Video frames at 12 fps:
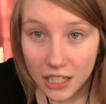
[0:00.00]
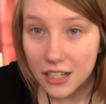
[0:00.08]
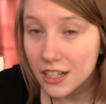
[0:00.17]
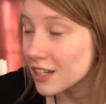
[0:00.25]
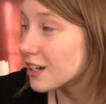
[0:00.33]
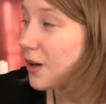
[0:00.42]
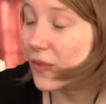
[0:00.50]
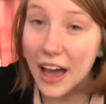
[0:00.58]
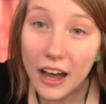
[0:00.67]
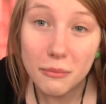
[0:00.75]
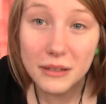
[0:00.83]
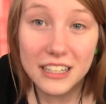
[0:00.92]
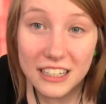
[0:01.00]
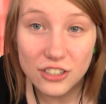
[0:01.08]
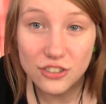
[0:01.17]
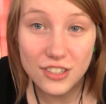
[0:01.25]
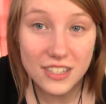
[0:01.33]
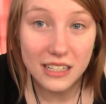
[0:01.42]
You know, that would be an
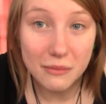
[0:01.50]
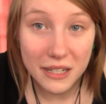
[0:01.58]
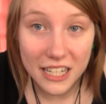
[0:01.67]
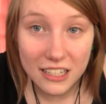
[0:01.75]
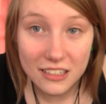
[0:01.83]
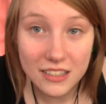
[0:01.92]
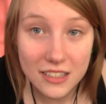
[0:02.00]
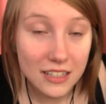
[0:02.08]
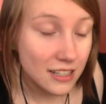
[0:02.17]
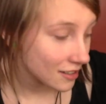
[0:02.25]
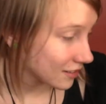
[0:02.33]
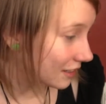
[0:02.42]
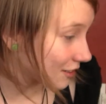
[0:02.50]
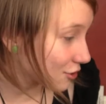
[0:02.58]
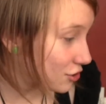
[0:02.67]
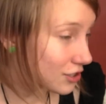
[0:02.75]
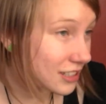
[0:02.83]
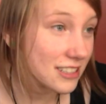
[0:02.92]
interesting mix. Like,
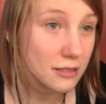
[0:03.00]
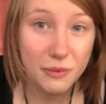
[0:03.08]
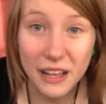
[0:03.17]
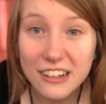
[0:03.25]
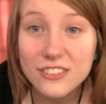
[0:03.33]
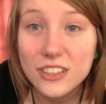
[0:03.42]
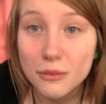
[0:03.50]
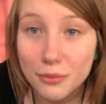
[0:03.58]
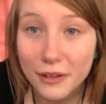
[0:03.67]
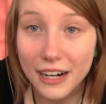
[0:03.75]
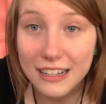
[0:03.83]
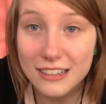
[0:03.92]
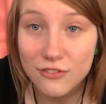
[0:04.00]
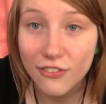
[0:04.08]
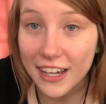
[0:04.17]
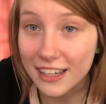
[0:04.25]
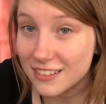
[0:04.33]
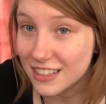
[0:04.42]
usually it's the Blackville Brides
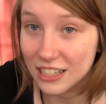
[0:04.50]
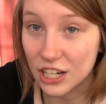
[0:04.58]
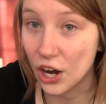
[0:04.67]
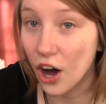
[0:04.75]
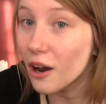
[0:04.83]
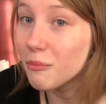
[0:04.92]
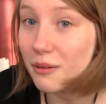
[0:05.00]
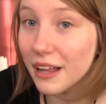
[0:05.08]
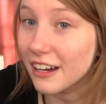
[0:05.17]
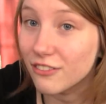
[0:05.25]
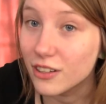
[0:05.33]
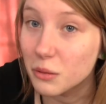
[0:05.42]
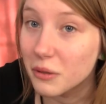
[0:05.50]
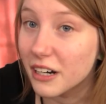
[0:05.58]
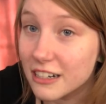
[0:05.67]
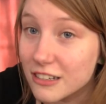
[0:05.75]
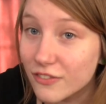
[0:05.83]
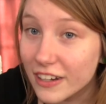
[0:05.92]
fans and the non-Blackville
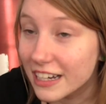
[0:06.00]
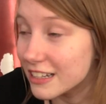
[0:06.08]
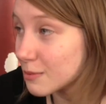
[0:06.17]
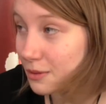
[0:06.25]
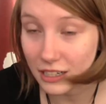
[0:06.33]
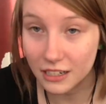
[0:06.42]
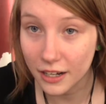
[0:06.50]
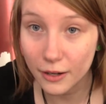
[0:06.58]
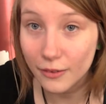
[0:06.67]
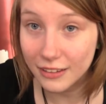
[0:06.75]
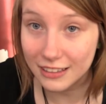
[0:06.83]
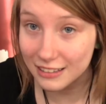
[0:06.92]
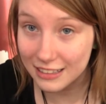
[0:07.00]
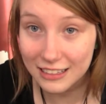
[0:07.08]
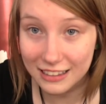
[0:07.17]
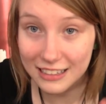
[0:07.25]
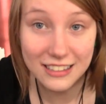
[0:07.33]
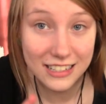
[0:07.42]
Brides fans, but you know,
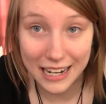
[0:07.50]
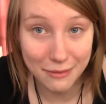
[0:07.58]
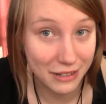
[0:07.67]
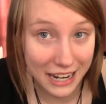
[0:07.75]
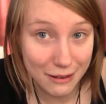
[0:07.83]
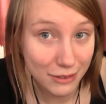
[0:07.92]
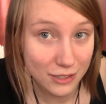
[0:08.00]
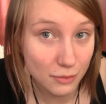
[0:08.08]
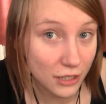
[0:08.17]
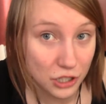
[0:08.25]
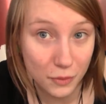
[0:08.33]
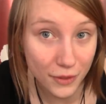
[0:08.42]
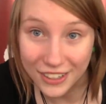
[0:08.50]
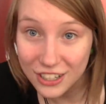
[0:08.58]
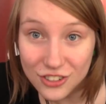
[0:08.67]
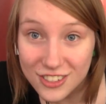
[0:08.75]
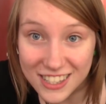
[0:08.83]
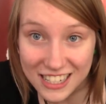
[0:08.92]
this dynamic's much more
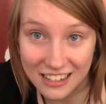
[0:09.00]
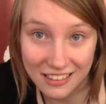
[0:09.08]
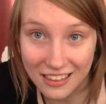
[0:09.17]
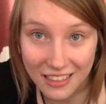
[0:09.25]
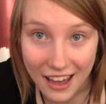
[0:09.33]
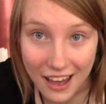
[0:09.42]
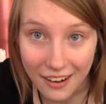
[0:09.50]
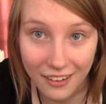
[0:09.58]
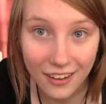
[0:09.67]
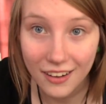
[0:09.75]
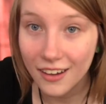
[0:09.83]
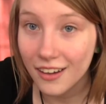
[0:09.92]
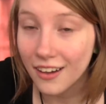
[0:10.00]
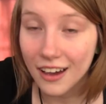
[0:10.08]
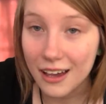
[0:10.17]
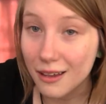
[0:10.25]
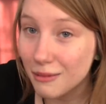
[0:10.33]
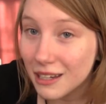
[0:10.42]
interesting than that.
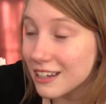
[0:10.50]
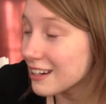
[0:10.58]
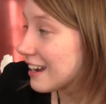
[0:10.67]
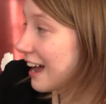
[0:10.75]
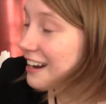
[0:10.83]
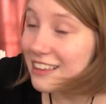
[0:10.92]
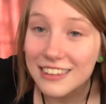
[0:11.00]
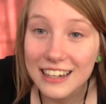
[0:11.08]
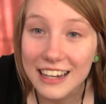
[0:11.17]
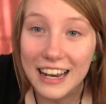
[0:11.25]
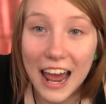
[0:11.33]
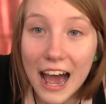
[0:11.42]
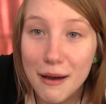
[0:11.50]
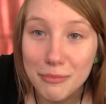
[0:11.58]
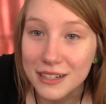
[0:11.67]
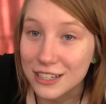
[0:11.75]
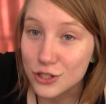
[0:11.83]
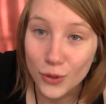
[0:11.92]
I mean, anything can
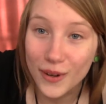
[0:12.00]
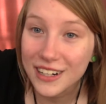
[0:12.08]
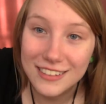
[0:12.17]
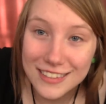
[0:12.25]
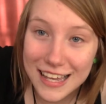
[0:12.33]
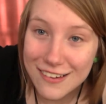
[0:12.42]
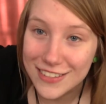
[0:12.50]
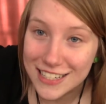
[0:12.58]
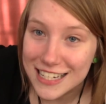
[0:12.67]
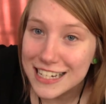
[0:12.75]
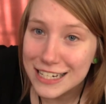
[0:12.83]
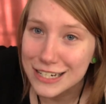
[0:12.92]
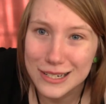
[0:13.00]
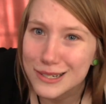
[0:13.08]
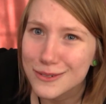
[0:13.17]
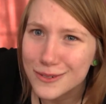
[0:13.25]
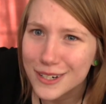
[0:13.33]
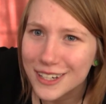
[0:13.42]
happen in 2017,
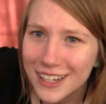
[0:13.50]
dude.